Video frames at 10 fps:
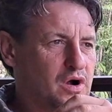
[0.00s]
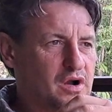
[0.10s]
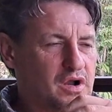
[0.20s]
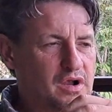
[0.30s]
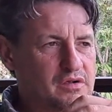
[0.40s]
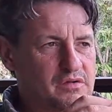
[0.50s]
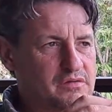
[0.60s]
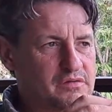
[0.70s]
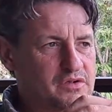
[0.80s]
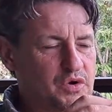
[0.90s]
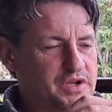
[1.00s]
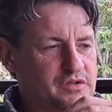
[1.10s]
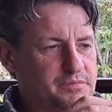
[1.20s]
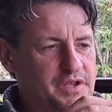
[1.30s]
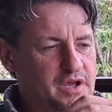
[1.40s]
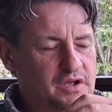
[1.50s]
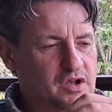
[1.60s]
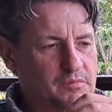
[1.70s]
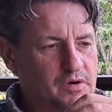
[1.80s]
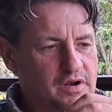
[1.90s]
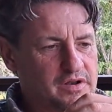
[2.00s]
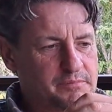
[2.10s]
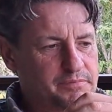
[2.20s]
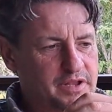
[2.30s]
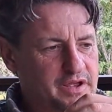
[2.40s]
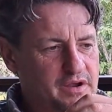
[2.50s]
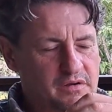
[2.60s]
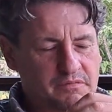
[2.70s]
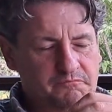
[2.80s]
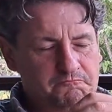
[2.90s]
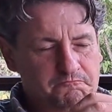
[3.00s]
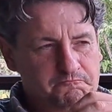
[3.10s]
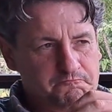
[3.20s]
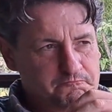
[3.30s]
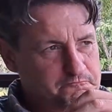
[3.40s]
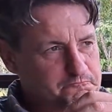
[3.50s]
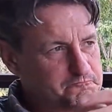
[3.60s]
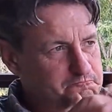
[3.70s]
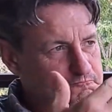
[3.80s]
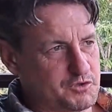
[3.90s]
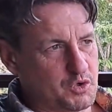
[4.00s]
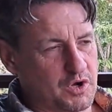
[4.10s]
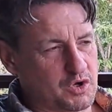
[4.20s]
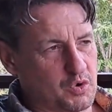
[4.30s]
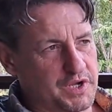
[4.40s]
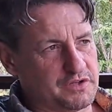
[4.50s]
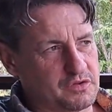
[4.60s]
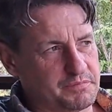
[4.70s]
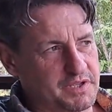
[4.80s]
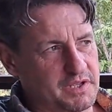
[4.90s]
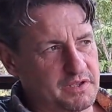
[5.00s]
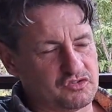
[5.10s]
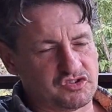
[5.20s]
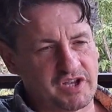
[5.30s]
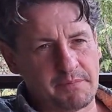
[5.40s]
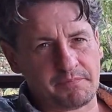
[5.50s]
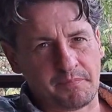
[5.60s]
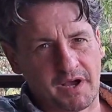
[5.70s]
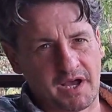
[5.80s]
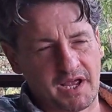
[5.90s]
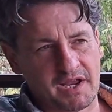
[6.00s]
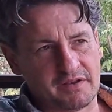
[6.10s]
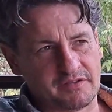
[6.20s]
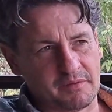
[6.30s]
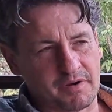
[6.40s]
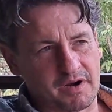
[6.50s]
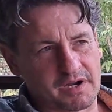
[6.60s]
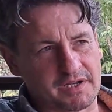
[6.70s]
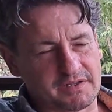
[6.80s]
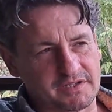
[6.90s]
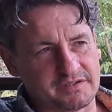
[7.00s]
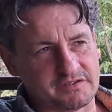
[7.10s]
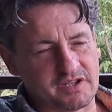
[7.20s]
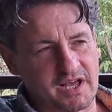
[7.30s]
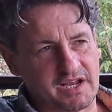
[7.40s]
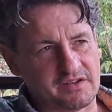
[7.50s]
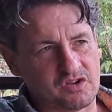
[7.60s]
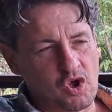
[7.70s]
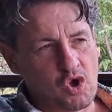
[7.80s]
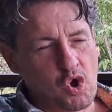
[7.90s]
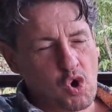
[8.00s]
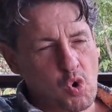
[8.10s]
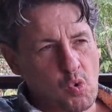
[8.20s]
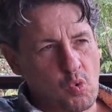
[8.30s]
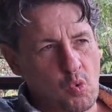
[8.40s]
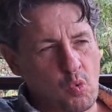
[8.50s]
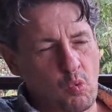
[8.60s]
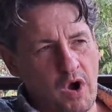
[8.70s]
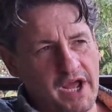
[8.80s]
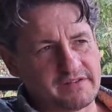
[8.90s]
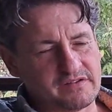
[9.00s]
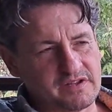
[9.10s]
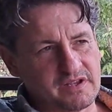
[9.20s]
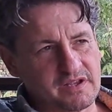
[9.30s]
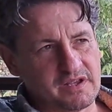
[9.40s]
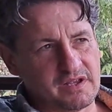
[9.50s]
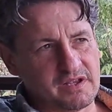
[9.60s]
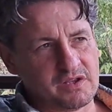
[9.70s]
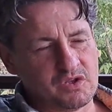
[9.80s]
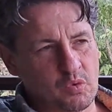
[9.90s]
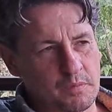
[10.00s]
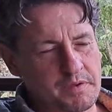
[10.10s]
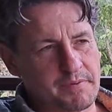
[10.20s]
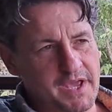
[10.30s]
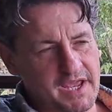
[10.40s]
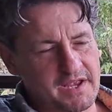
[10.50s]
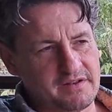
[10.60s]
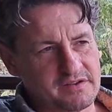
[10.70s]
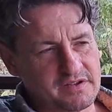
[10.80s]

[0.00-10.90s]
are going to be a commodity player, you're going to be shaped by the market that decides what you will be paid,